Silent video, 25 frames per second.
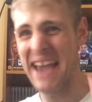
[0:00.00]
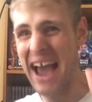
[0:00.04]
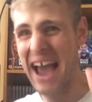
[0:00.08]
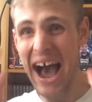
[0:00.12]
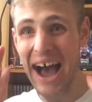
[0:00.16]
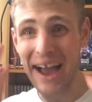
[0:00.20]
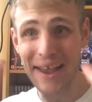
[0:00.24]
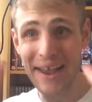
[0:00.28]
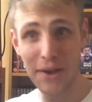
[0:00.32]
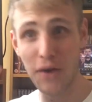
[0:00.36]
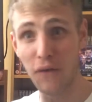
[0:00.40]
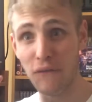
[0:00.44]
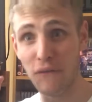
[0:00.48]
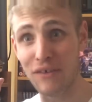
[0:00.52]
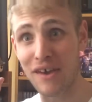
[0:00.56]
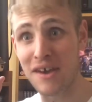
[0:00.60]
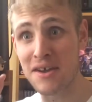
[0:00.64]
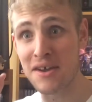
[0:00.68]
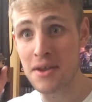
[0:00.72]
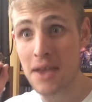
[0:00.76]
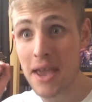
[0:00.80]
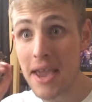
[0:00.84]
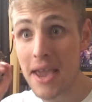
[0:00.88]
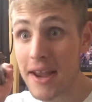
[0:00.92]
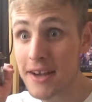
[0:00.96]
I love
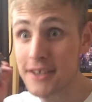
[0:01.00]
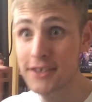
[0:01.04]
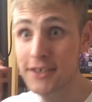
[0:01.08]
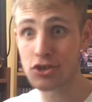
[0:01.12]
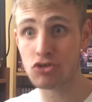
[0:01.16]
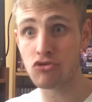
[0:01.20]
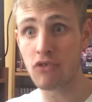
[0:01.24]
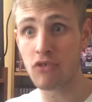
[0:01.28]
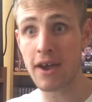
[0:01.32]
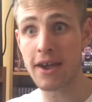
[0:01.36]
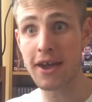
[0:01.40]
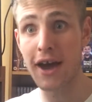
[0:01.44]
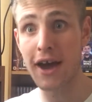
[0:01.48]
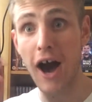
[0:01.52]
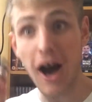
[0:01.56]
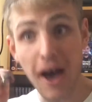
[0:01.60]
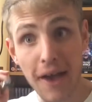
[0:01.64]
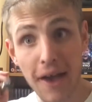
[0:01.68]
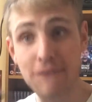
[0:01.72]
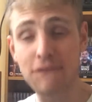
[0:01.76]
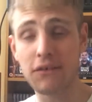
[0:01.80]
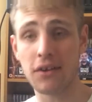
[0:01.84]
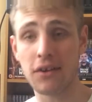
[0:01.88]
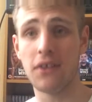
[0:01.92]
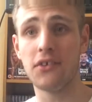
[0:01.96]
it. It's great.
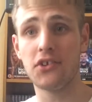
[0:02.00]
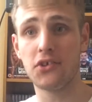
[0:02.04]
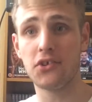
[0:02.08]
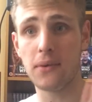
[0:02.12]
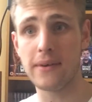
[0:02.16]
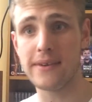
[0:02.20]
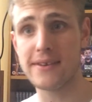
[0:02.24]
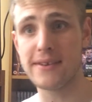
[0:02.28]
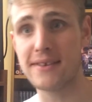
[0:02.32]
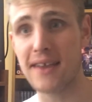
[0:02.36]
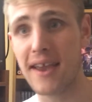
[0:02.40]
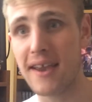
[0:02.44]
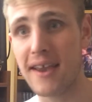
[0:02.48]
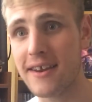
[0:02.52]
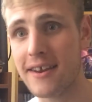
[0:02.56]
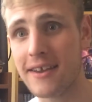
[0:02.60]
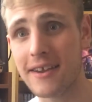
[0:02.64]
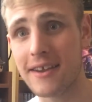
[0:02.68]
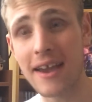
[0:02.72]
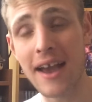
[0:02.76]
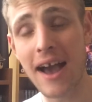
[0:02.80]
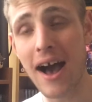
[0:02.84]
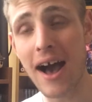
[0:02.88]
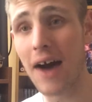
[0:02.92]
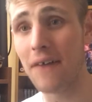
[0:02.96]
I find it so
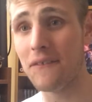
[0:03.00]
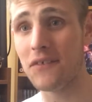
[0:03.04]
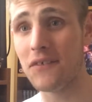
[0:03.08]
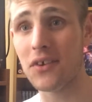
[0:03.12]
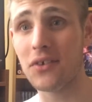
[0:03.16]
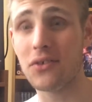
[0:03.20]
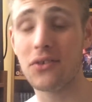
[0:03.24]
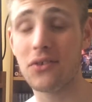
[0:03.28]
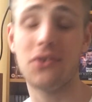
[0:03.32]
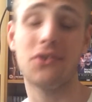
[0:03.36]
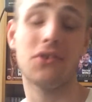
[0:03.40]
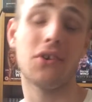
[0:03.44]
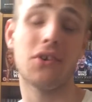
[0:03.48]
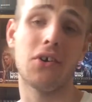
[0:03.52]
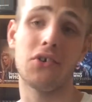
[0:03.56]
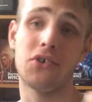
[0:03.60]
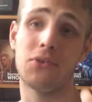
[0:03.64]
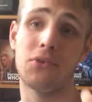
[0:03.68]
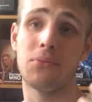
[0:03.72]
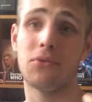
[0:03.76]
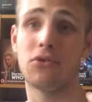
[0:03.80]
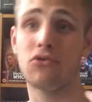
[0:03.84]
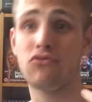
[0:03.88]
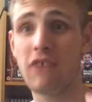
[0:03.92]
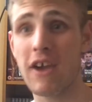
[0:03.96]
entertaining. I think it's got
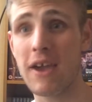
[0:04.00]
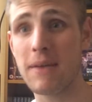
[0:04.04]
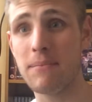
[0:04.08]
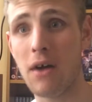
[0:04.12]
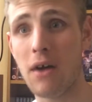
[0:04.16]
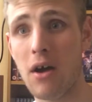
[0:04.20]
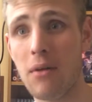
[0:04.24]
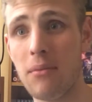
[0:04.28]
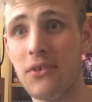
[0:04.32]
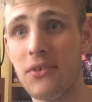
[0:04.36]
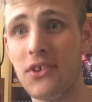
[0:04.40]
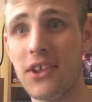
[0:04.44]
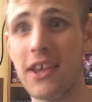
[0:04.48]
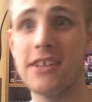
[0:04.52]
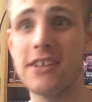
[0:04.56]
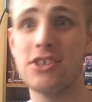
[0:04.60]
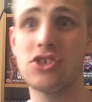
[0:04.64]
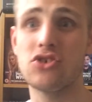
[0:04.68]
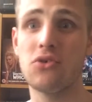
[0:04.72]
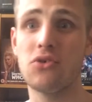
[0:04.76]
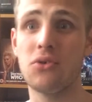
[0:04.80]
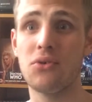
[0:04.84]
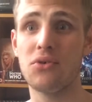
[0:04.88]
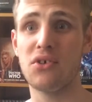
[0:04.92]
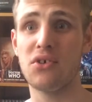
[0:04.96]
some great moments that
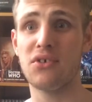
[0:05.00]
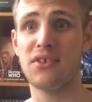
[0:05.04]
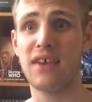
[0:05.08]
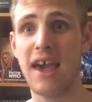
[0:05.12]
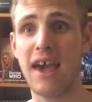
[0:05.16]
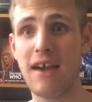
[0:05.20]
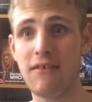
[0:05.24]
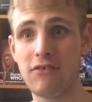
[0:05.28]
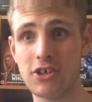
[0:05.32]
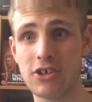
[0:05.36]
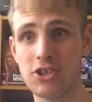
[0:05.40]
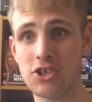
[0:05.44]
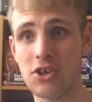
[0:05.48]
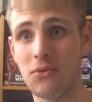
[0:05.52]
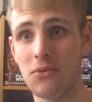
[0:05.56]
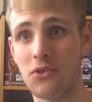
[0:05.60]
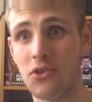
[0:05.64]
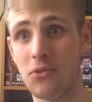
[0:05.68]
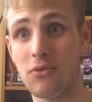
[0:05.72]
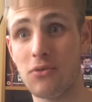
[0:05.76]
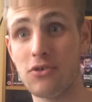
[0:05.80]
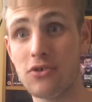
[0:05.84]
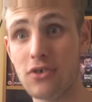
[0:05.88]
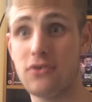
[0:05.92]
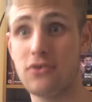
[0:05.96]
introduces Harriet Jones
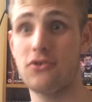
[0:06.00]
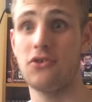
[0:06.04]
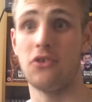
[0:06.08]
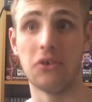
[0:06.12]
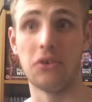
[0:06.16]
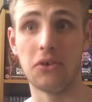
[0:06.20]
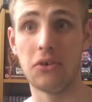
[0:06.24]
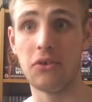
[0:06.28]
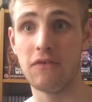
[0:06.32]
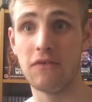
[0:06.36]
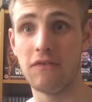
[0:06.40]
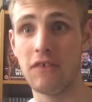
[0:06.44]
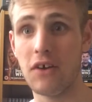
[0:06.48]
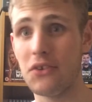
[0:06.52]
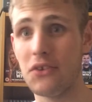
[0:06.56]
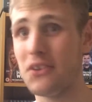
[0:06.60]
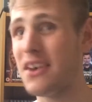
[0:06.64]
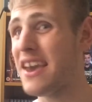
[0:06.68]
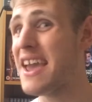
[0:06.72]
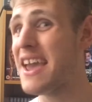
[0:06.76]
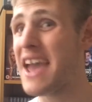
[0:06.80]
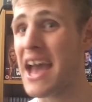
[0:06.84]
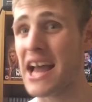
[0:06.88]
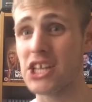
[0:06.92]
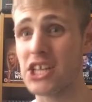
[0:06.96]
to the Doctor of the Universe,
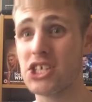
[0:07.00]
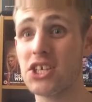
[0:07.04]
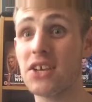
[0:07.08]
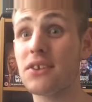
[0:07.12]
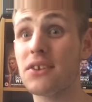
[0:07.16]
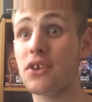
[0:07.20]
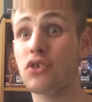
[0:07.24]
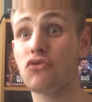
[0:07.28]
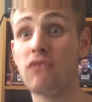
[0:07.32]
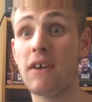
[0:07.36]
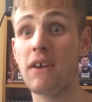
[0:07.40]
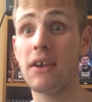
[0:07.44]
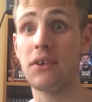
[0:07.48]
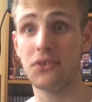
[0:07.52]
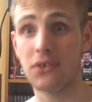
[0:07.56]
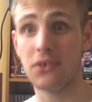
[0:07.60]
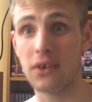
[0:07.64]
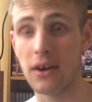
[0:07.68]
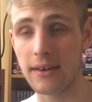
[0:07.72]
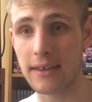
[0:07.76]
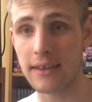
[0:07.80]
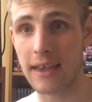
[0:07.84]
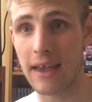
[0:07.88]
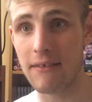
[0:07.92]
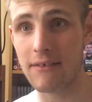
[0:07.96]
and she is a great
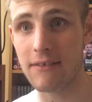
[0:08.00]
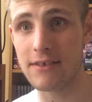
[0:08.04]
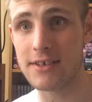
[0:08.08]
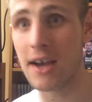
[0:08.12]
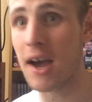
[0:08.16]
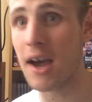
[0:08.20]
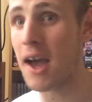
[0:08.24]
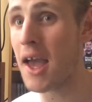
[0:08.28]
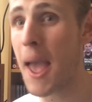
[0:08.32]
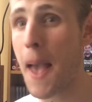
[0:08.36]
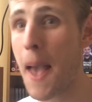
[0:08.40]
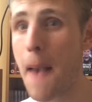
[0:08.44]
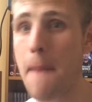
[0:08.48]
side character.